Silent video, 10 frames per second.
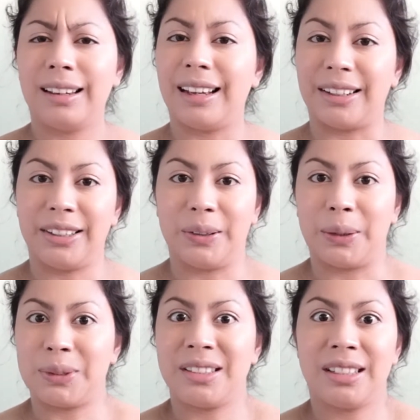I don't know, I
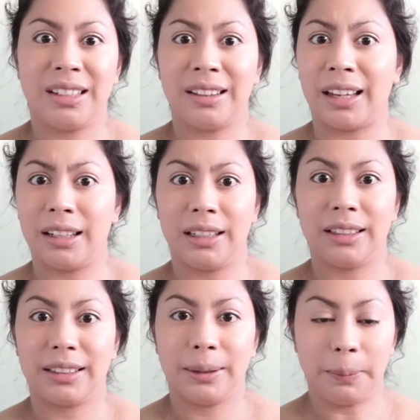was digging that
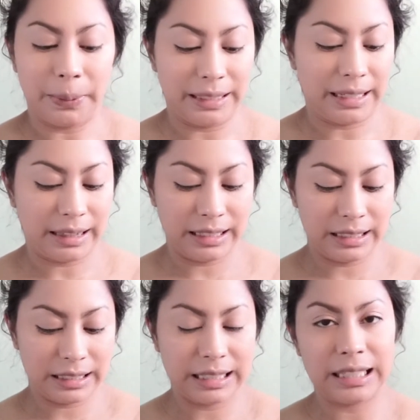look. But I
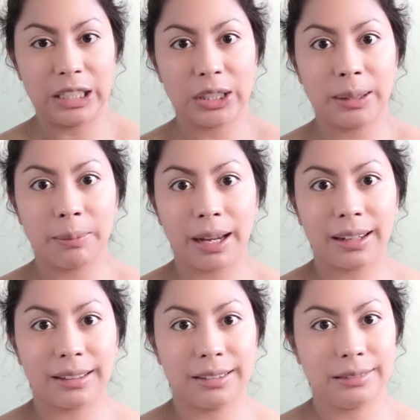think looking
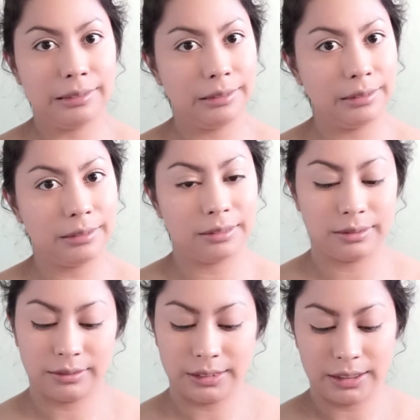back,
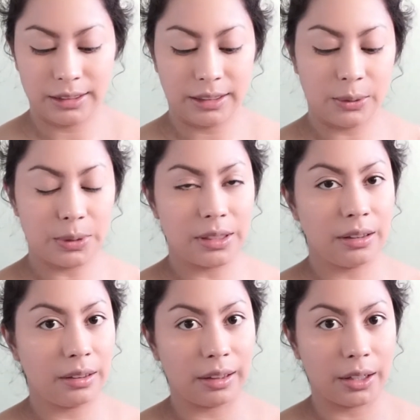it
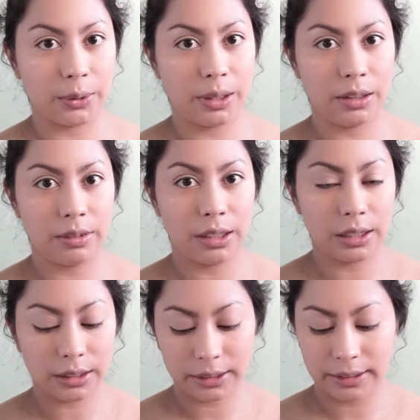wasn't that great of a
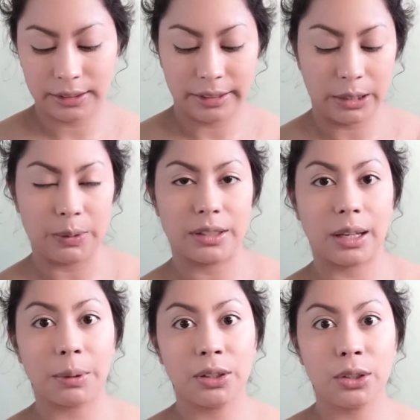look. Anyways,
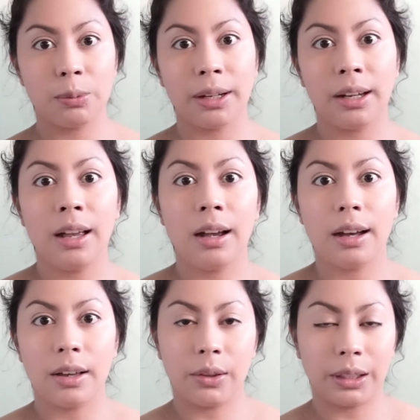I'm going to do my
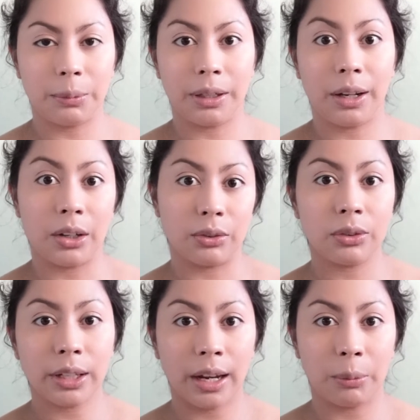other eyebrow off
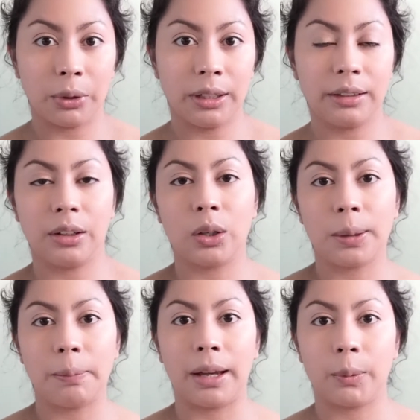of camera, and then I'll
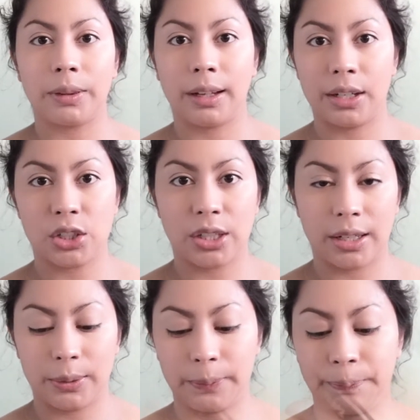come back with the
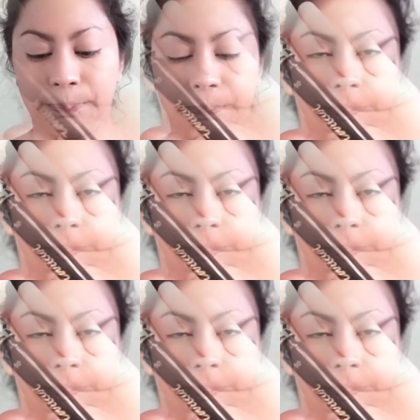eyeshadow. I'm going to use